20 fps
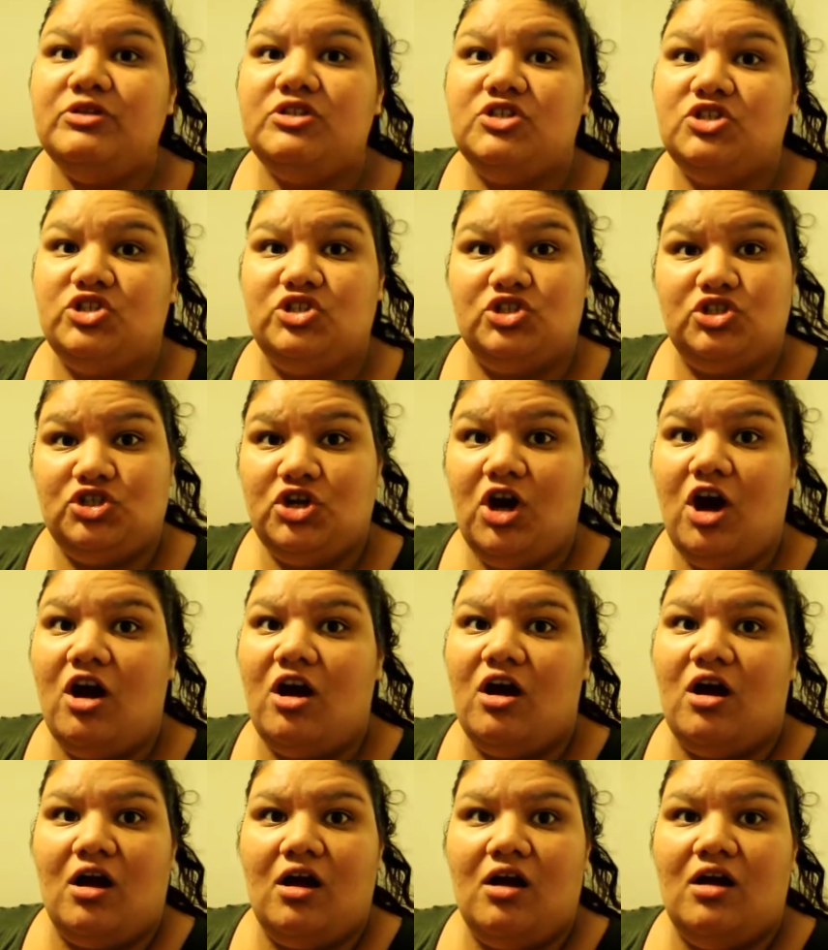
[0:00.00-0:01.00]

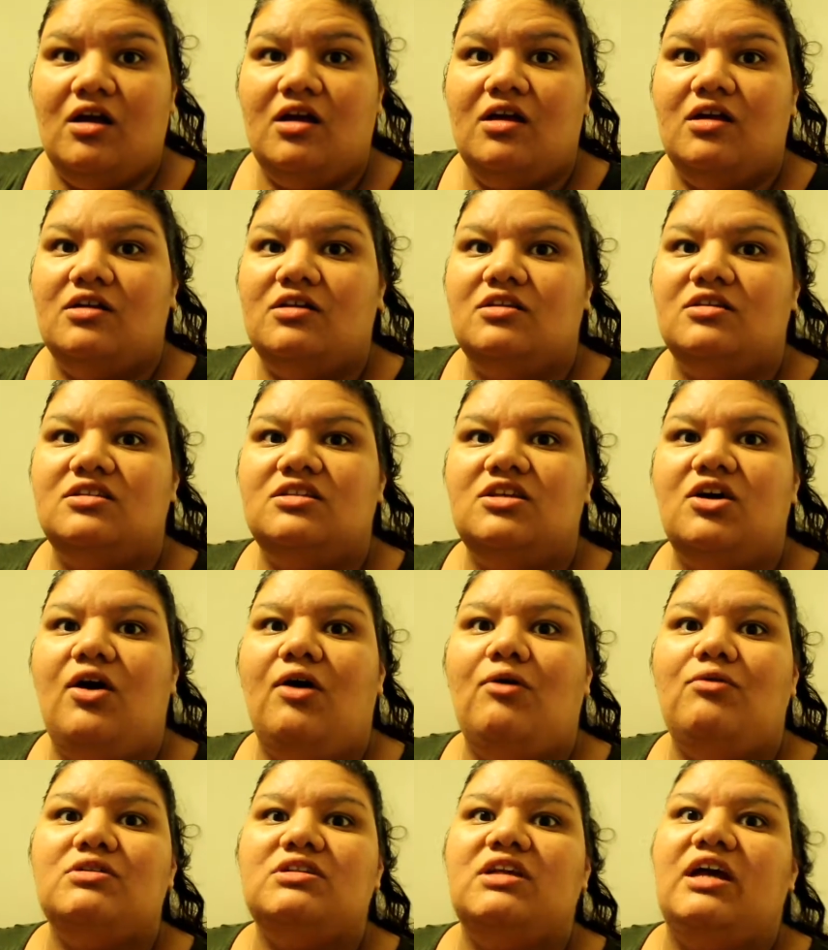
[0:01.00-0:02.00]
strong. So
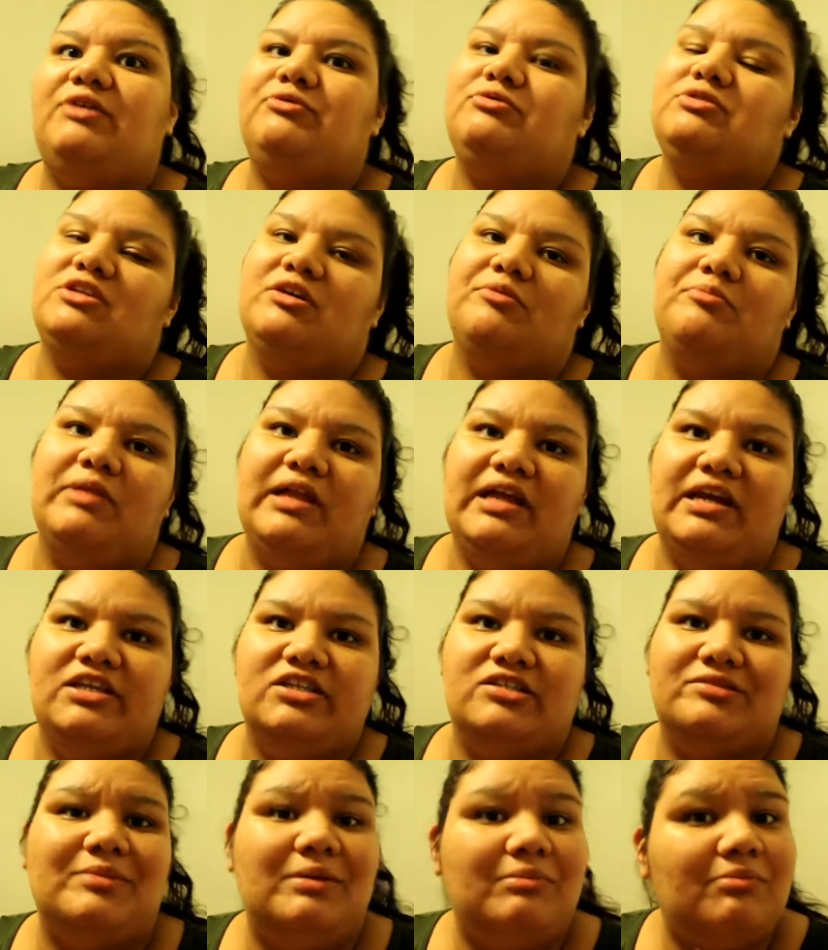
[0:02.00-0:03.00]
I was complaining
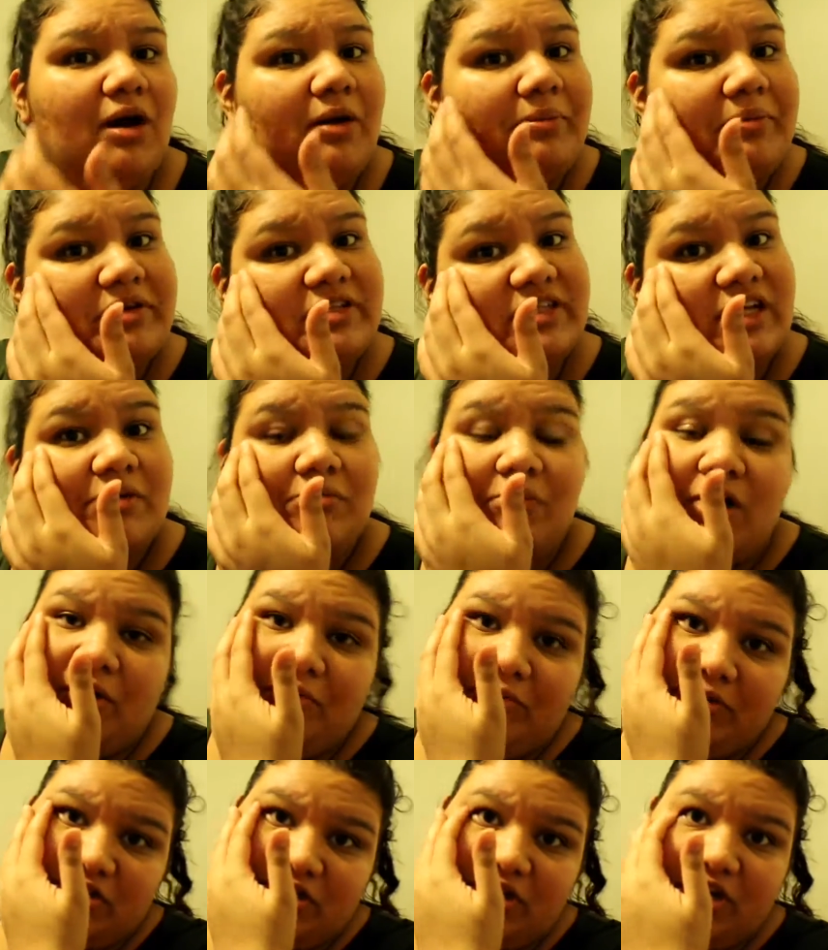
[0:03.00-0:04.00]
to my mom. I was like,
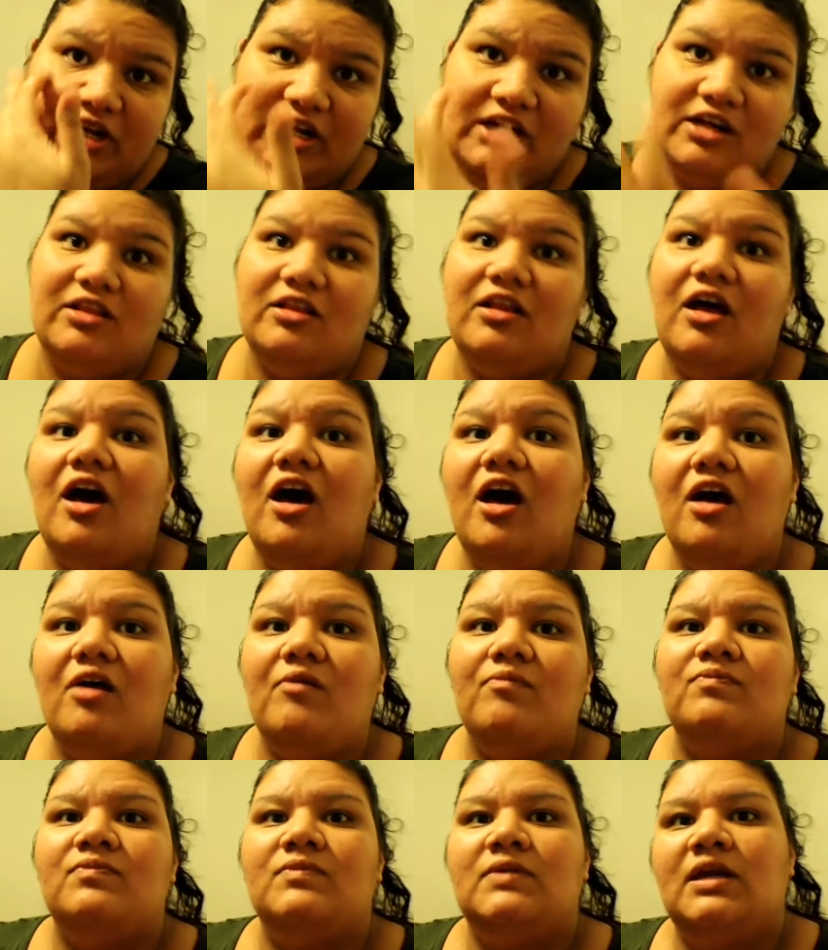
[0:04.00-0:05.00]
Mom, it's hurting a
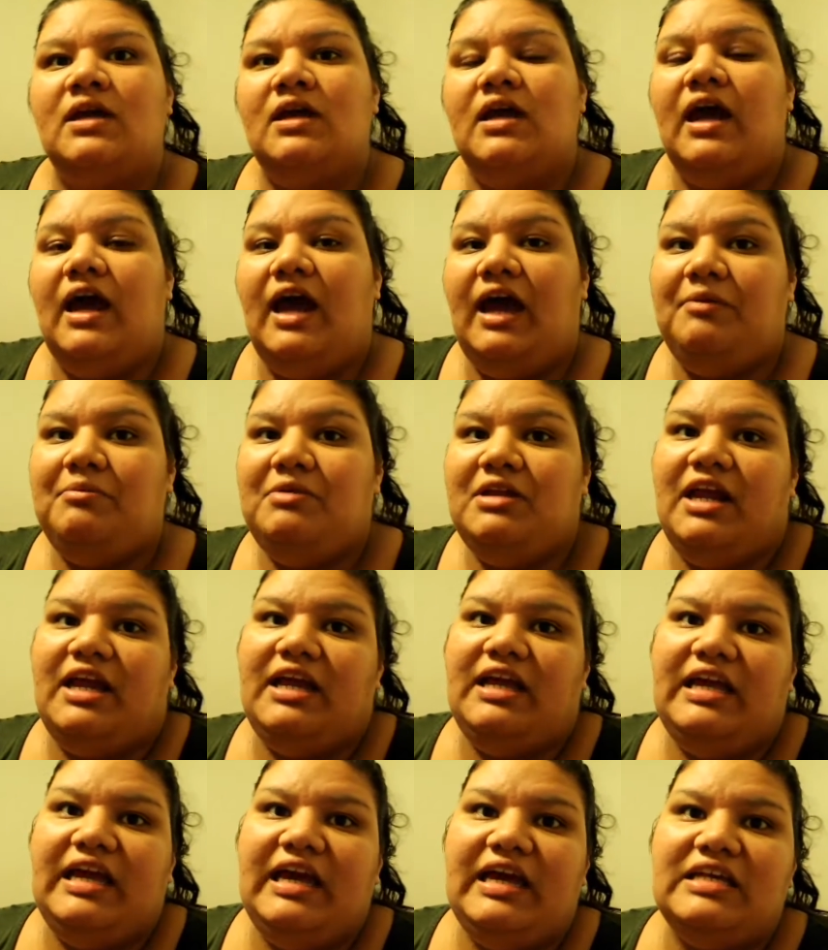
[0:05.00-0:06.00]
lot. I mean,
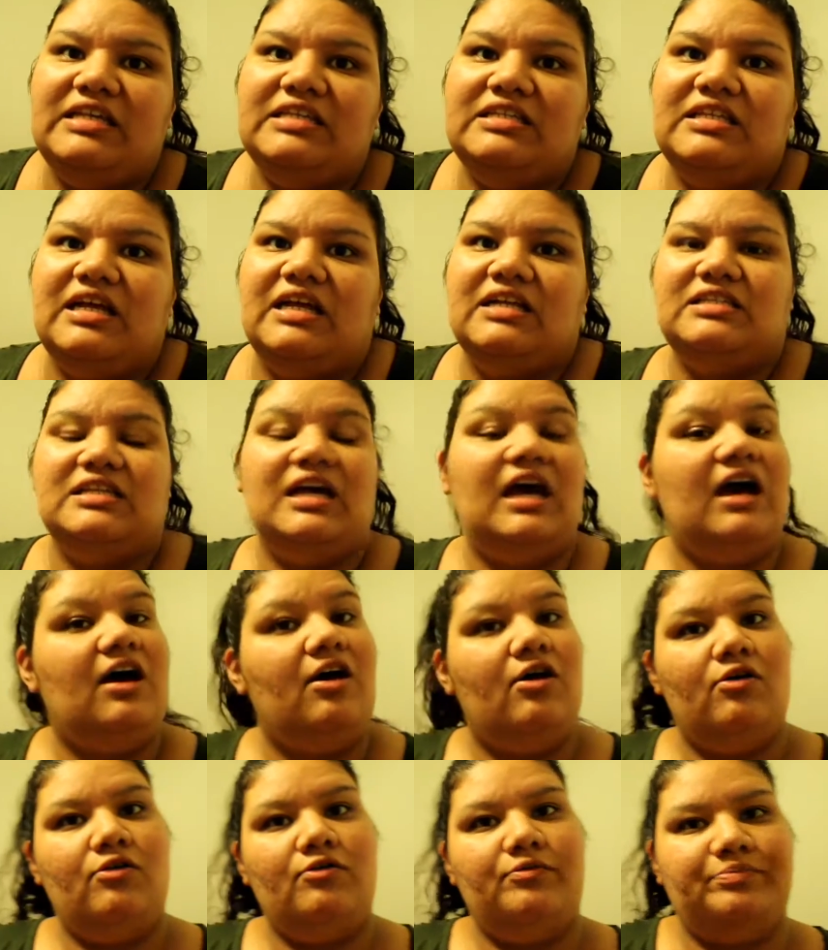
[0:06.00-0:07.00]
I guess that's
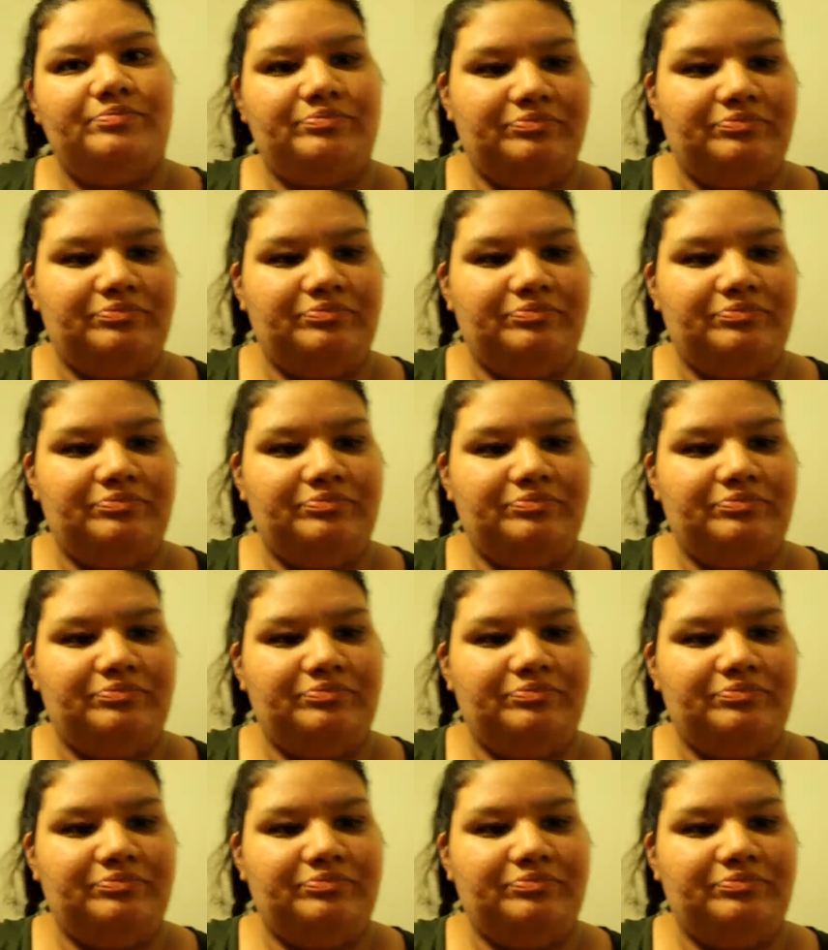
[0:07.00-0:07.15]
how